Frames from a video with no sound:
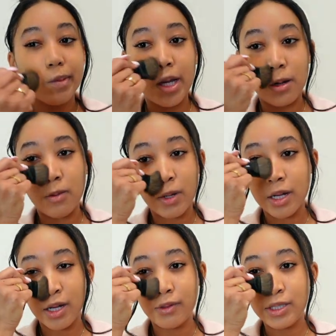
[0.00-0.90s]
I don't want
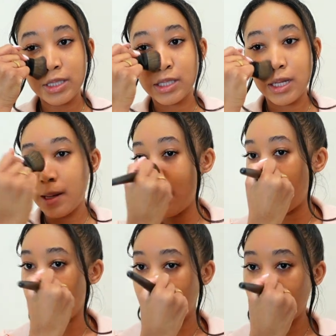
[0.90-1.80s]
coverage.
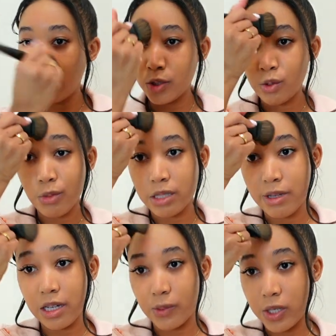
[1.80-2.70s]
I don't want too much
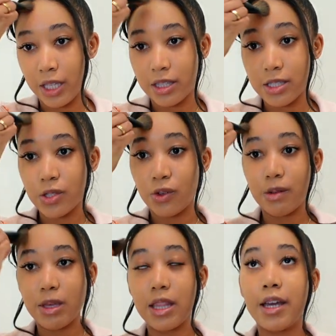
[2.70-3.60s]
makeup on. Like this is going
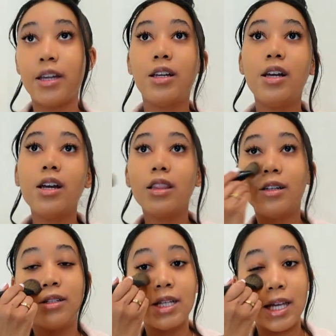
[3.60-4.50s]
to be like
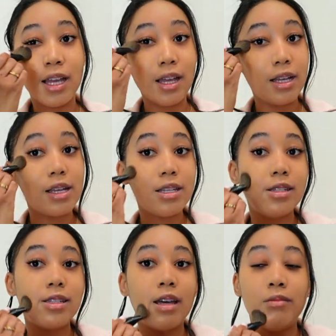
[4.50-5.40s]
literally
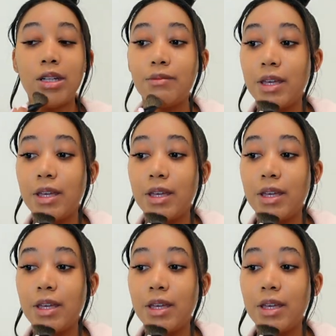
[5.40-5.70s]
10 minute